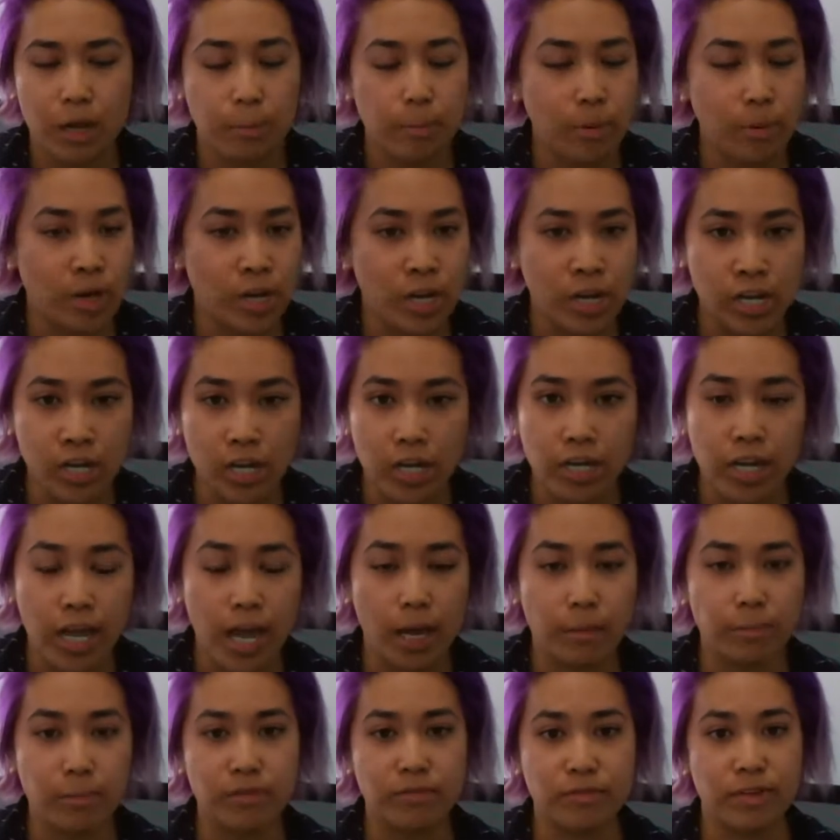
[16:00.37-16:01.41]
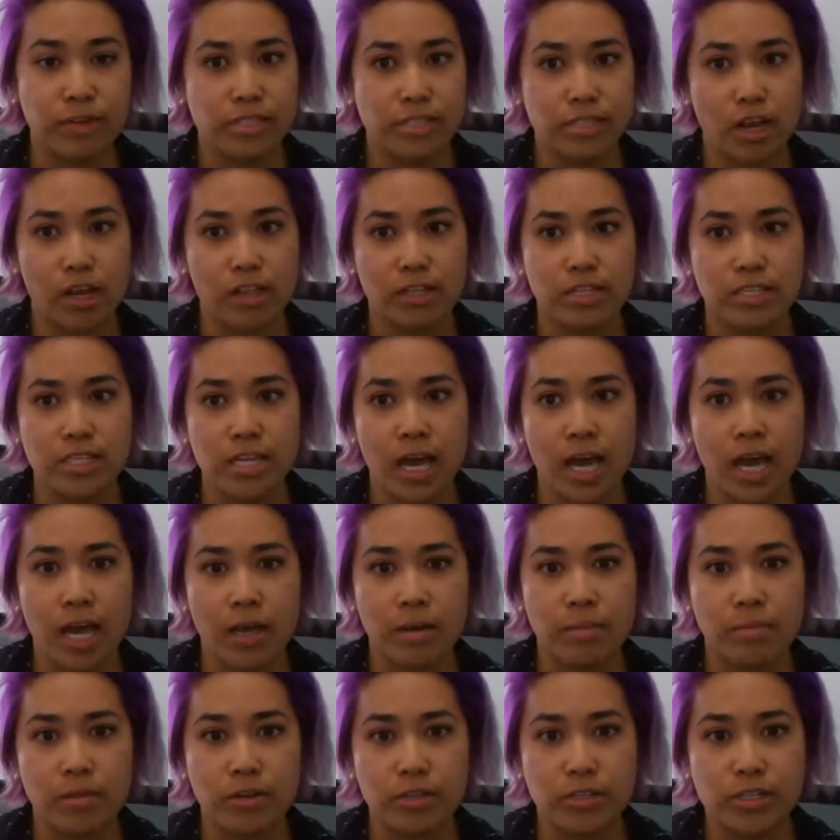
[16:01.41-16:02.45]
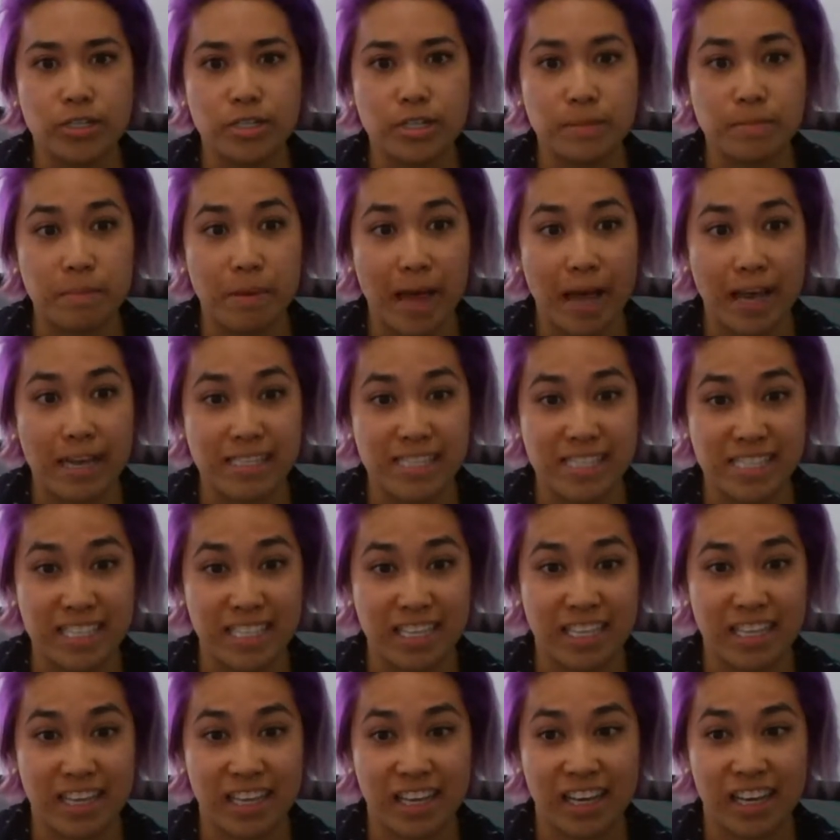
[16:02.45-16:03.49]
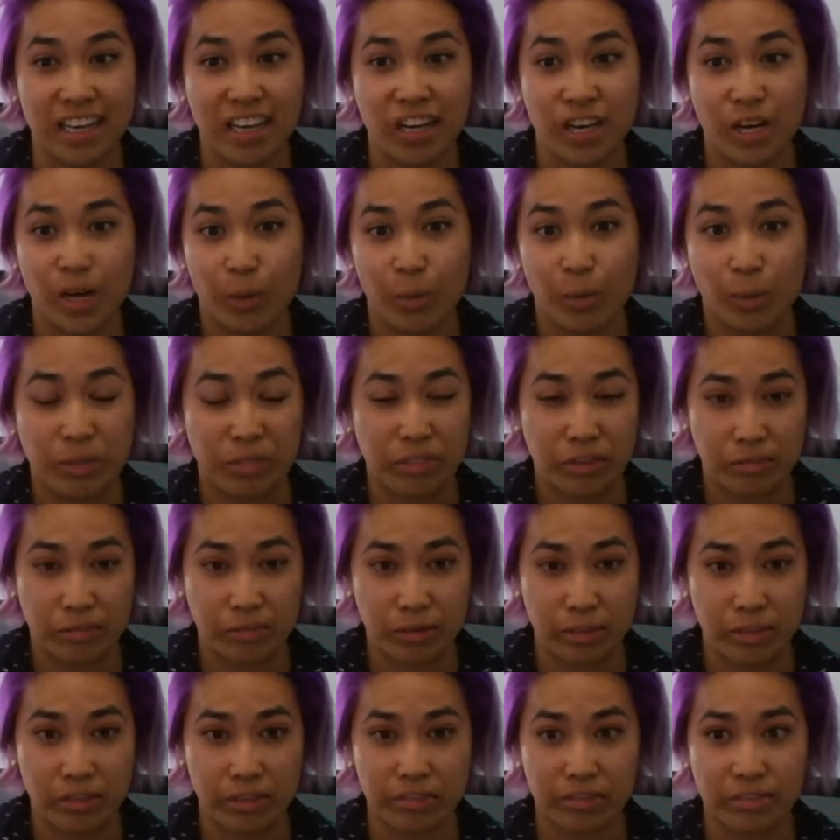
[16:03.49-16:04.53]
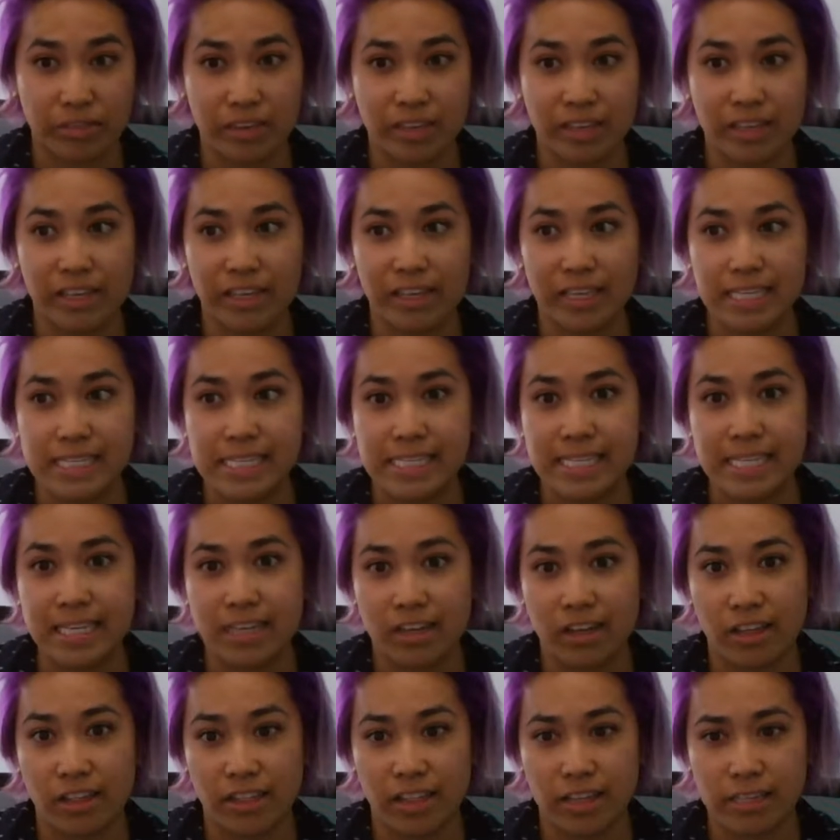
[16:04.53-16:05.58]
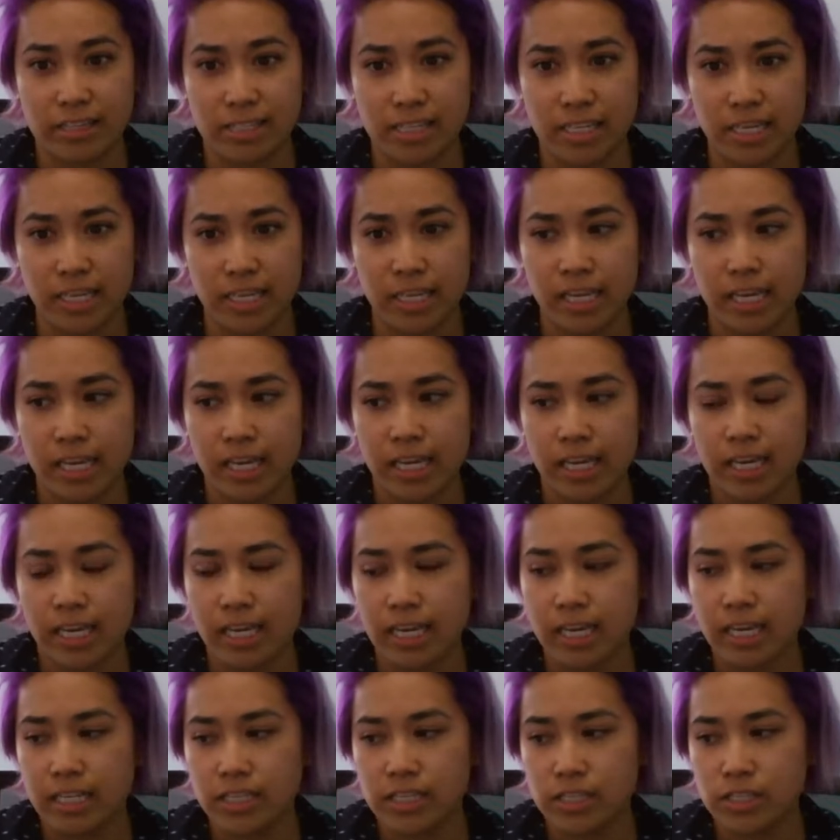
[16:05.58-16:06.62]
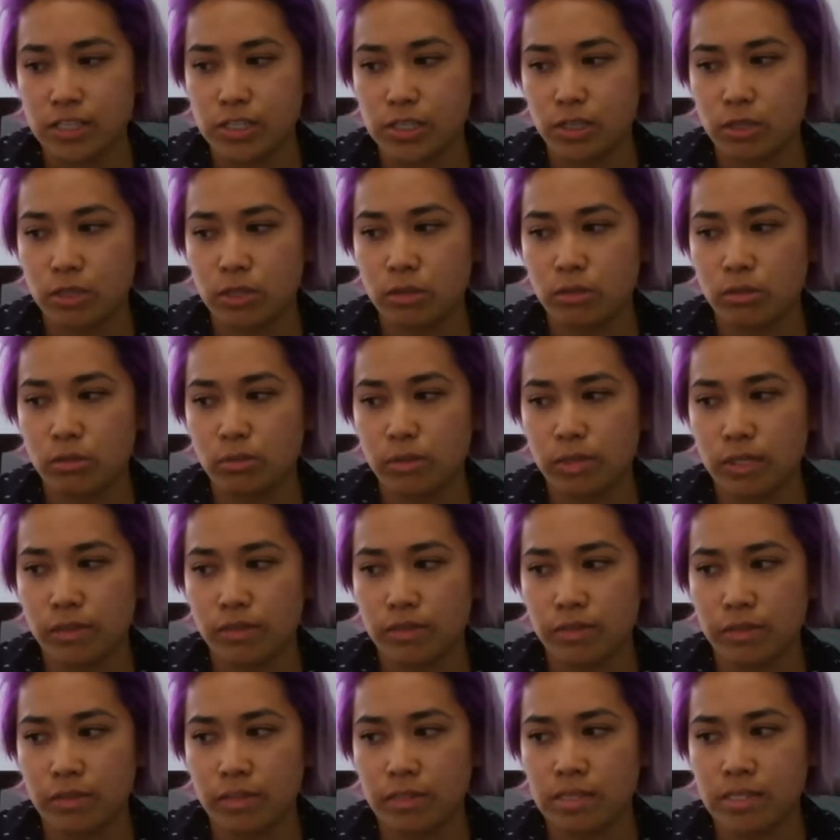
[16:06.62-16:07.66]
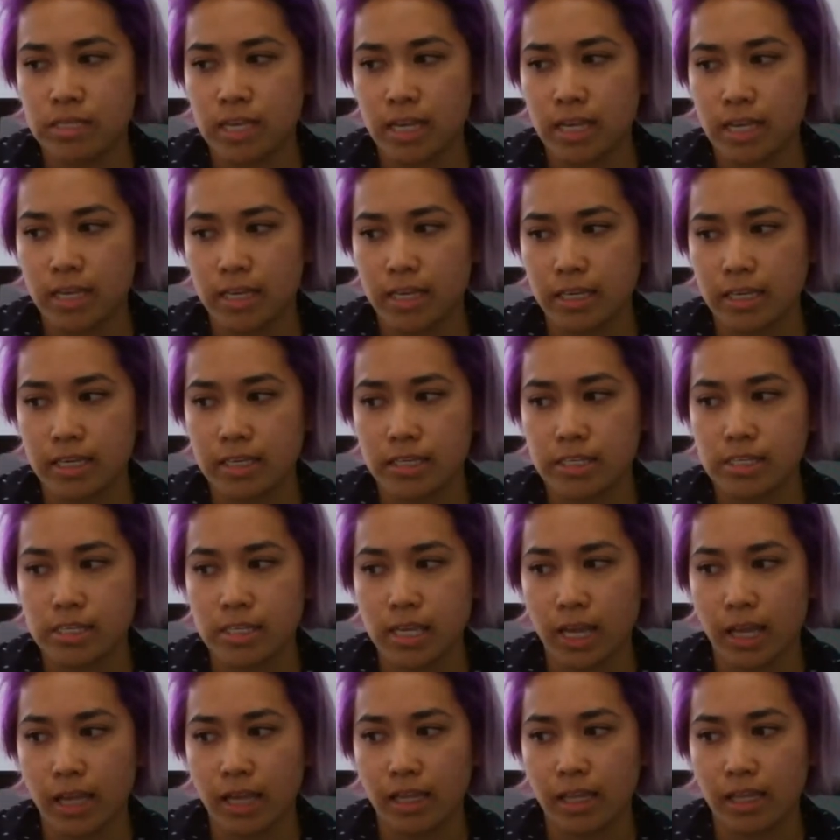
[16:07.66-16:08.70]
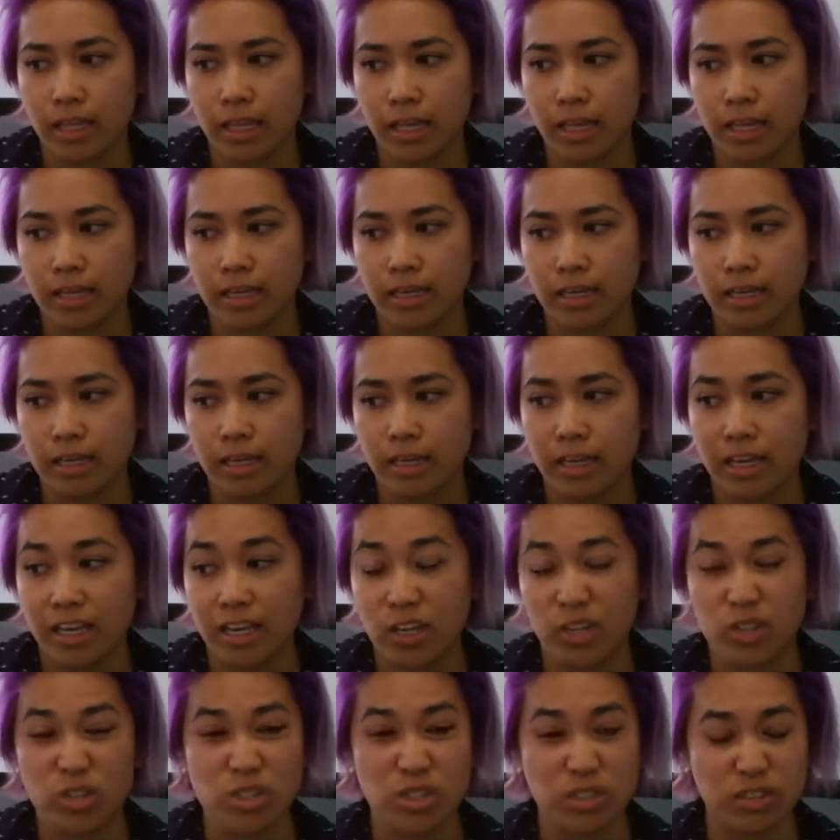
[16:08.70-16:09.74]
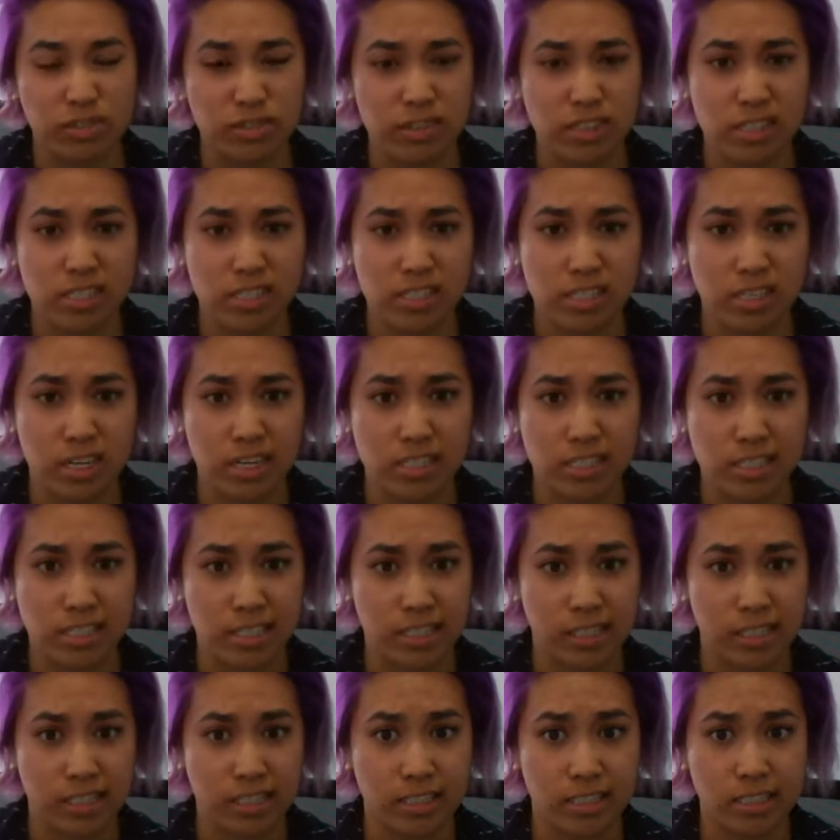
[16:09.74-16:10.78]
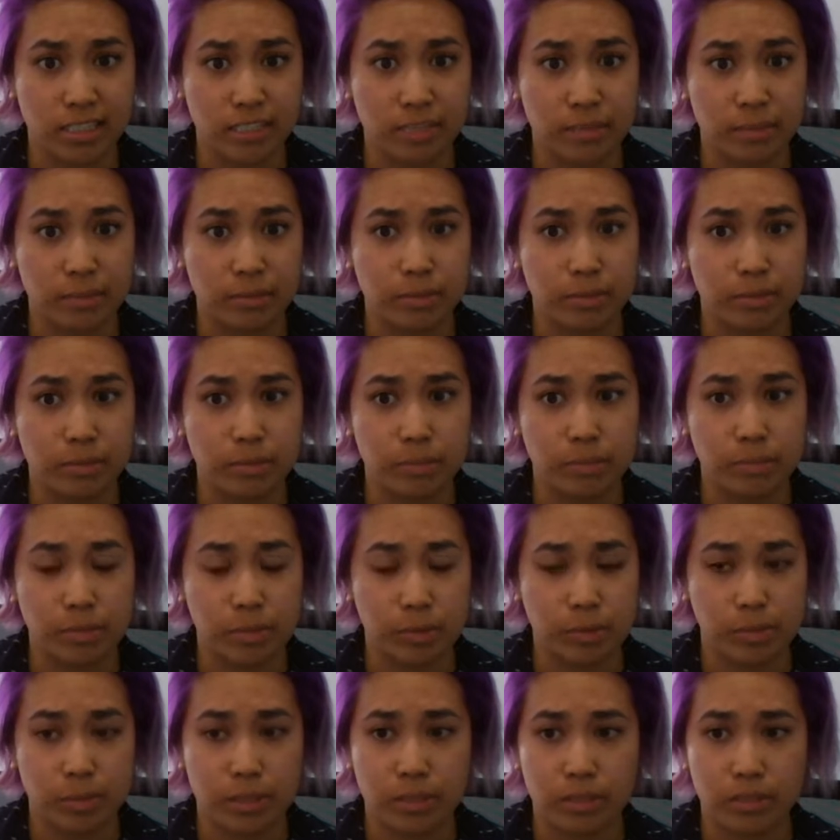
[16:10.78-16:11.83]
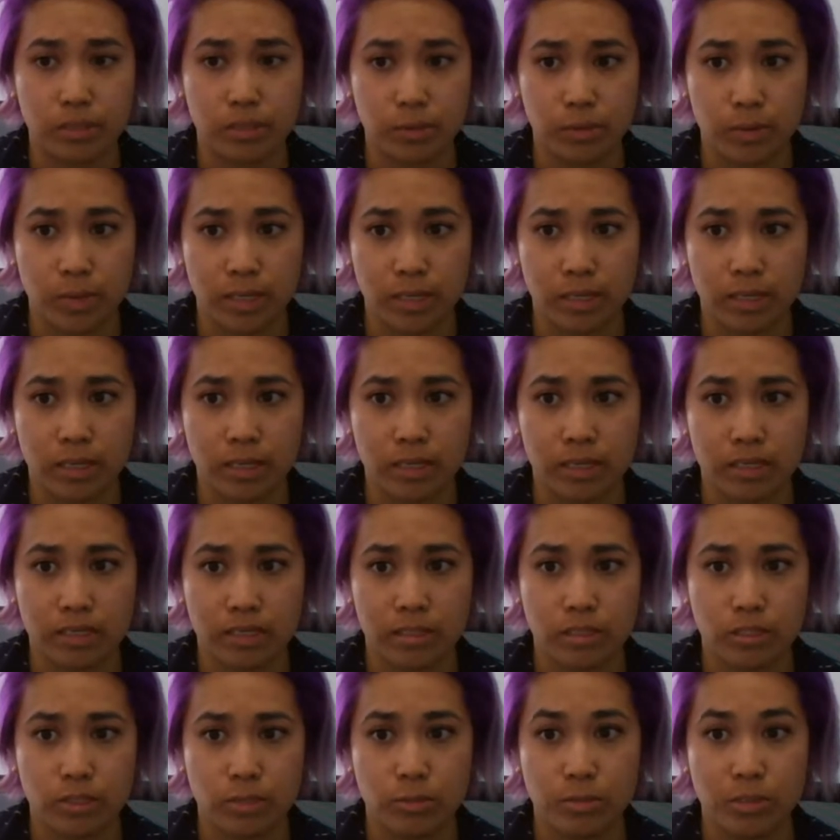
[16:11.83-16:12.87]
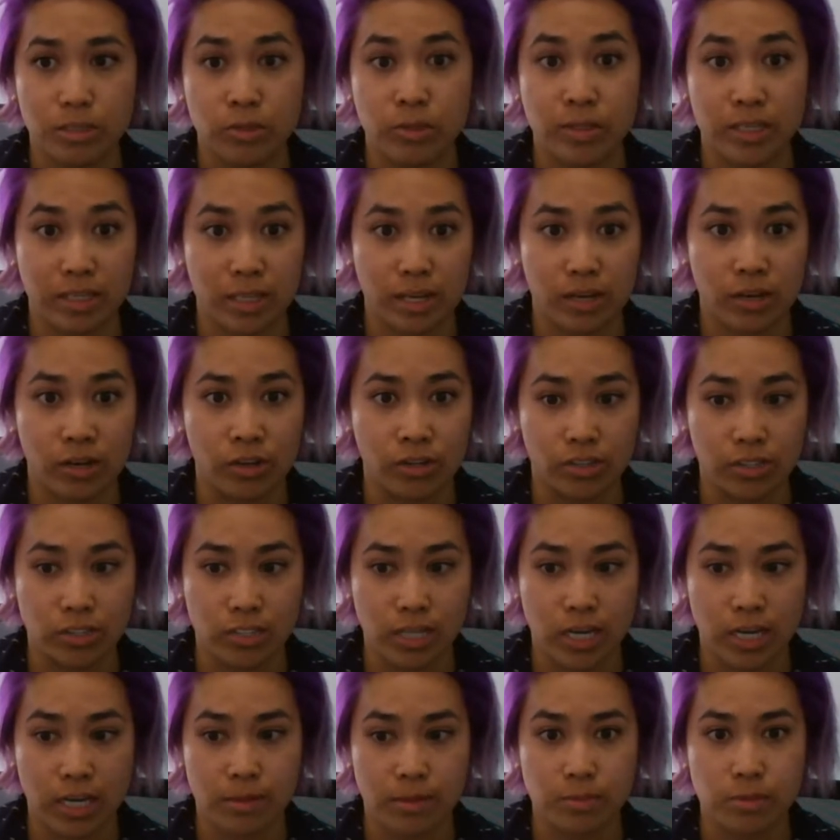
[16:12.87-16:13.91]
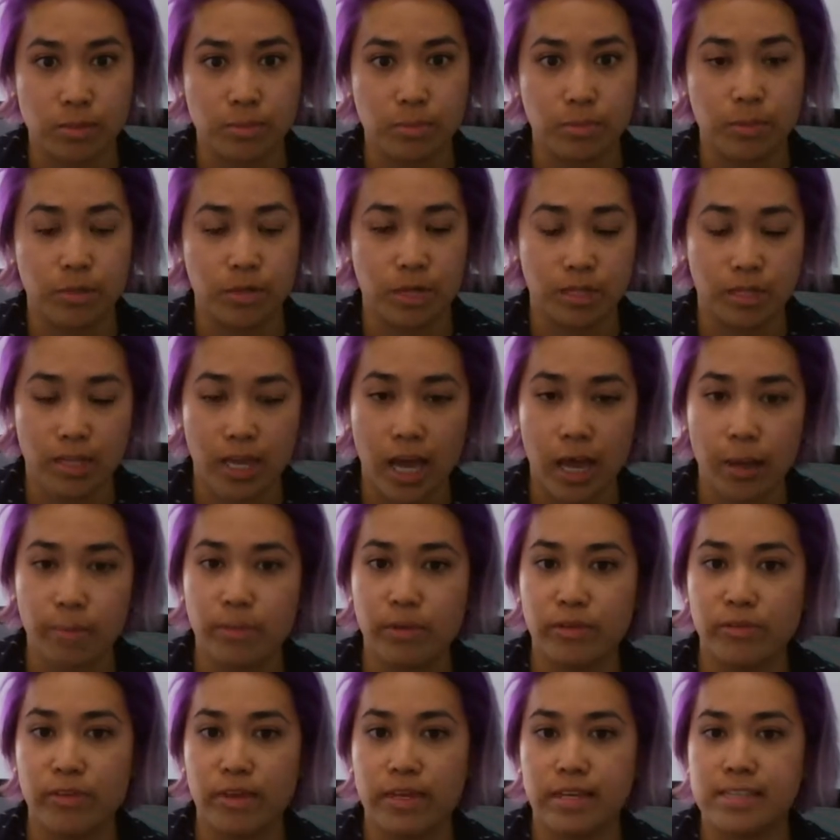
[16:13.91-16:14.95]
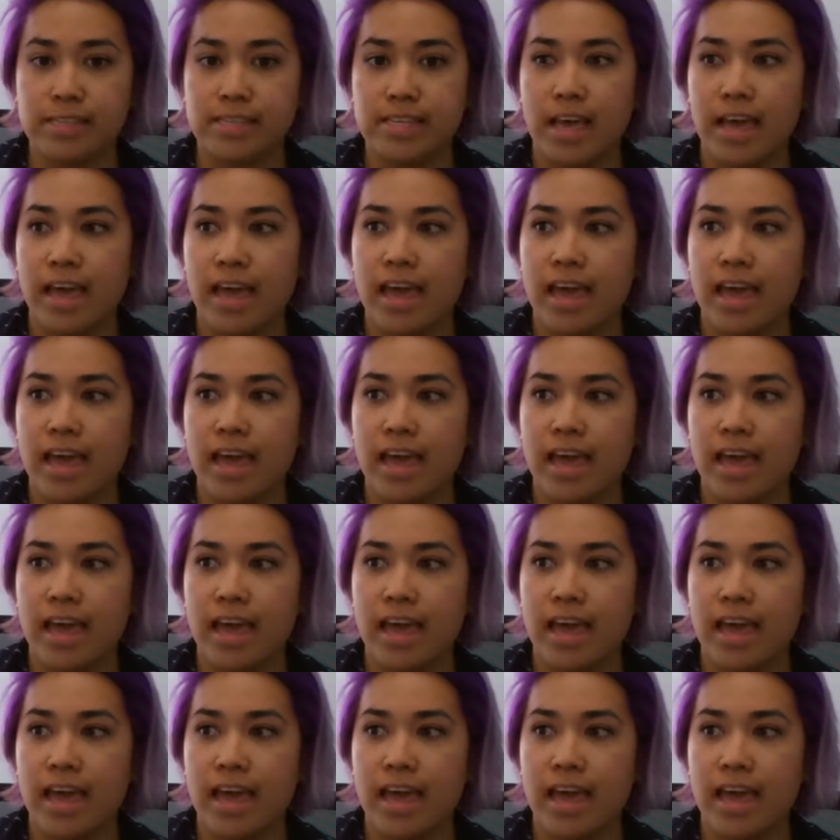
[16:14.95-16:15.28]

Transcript: putting on a happy face all the time, they're just masking what they're really feeling. It's inauthentic. And so what it feels like is that, like, it also feels exhausting to be doing that all the time, to put on the happy face